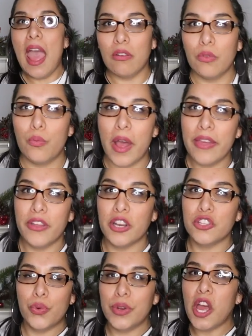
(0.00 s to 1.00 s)
out while
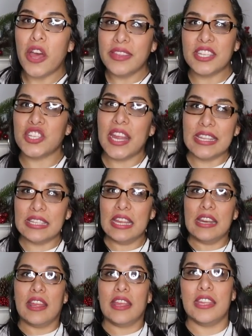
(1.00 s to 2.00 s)
they're doing all this
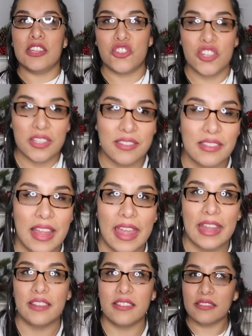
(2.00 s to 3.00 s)
chasing, and he's just
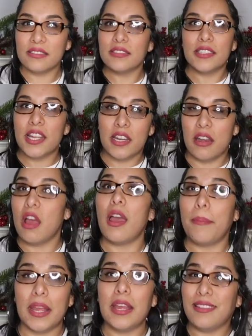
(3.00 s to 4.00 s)
like, you
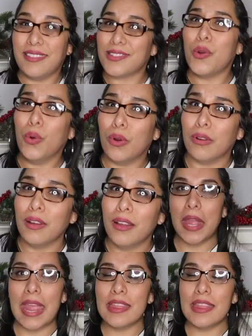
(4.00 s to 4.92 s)
know, it's cool.